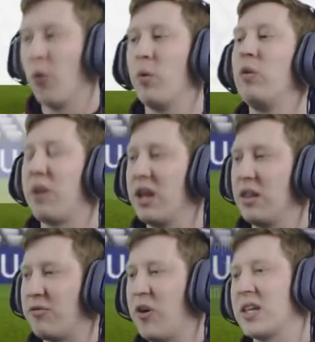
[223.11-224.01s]
I will
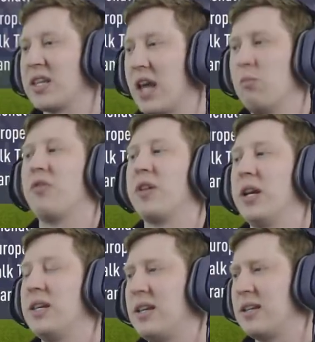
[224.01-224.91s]
play the first game of the
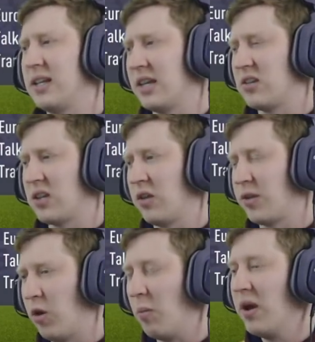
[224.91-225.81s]
league season against
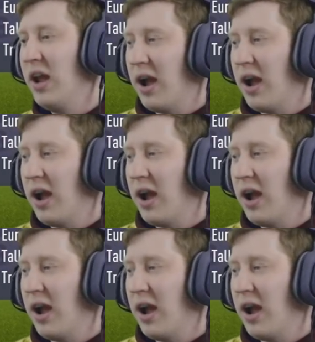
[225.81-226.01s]
Scunthorpe,